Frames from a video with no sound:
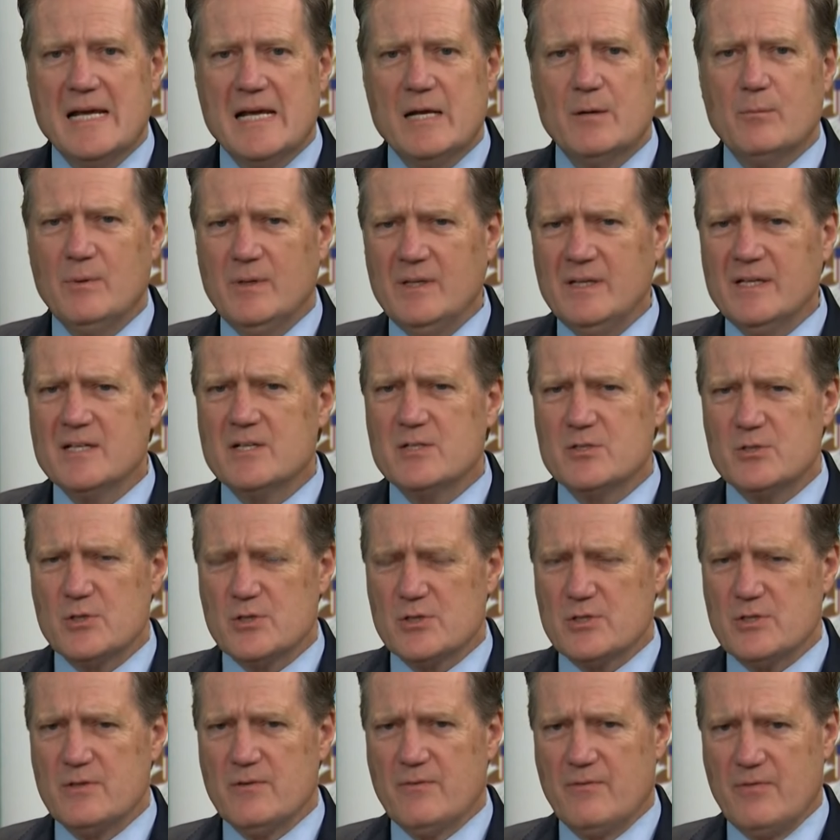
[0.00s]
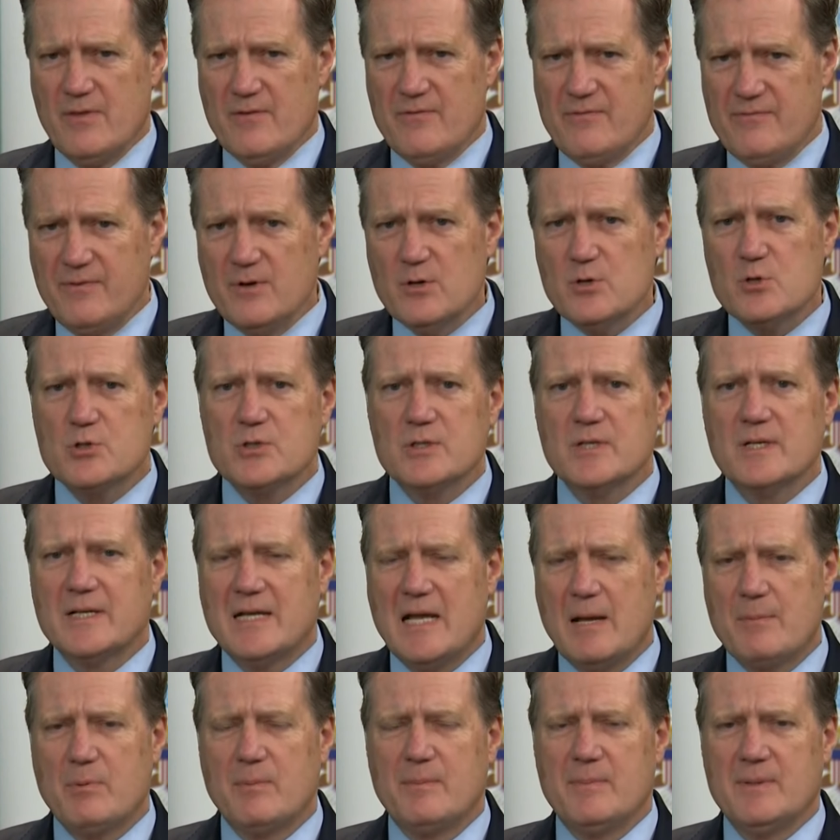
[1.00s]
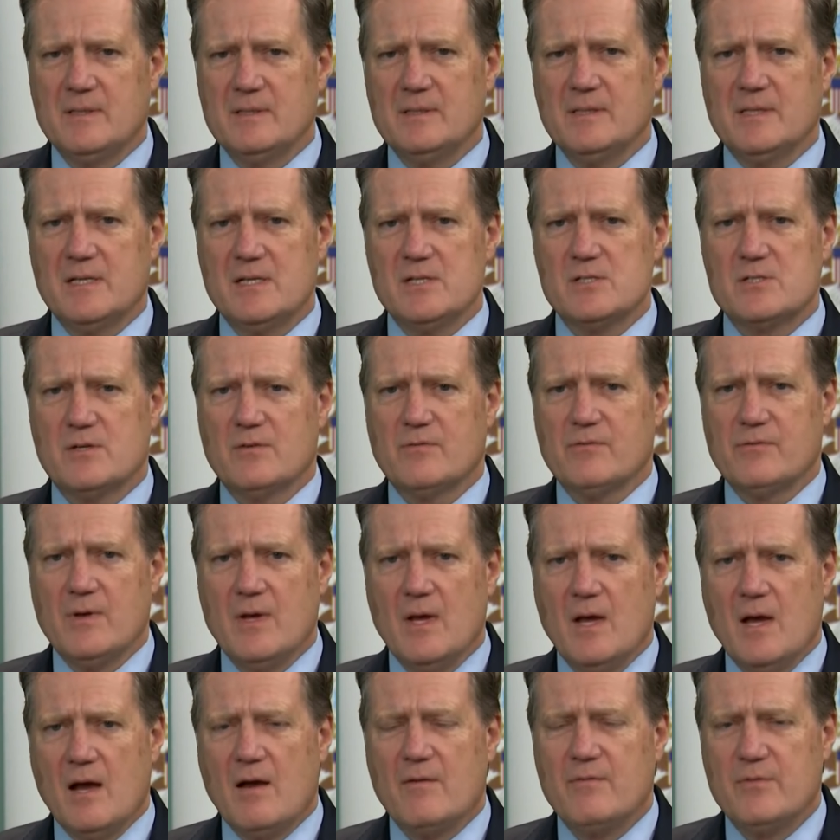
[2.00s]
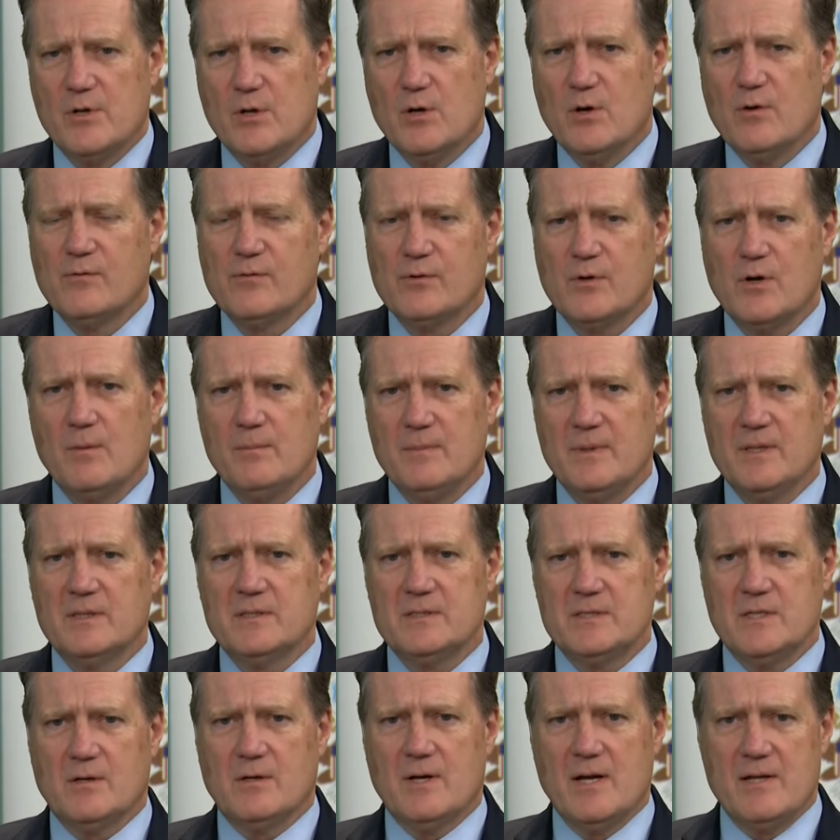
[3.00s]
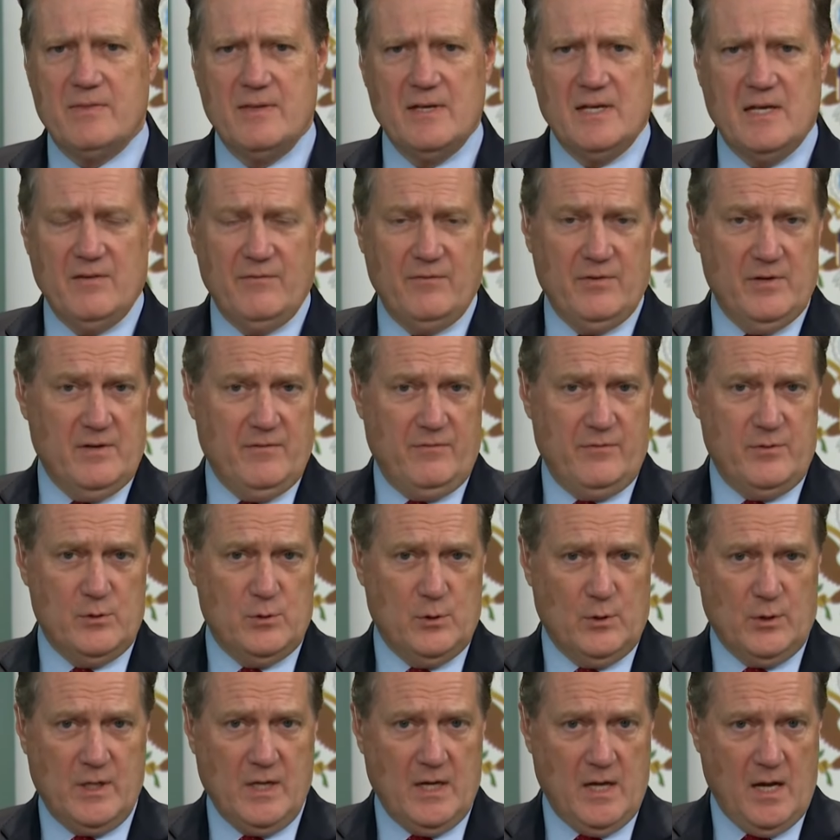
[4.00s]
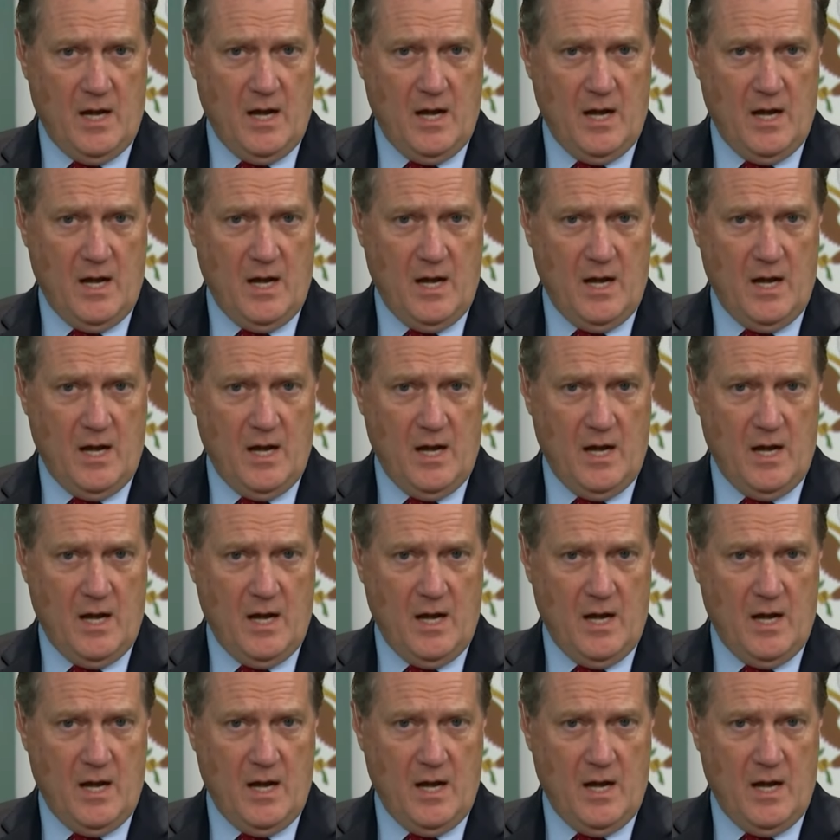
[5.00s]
It really is just the, the functioning capabilities of of the overall military. I think even if you look at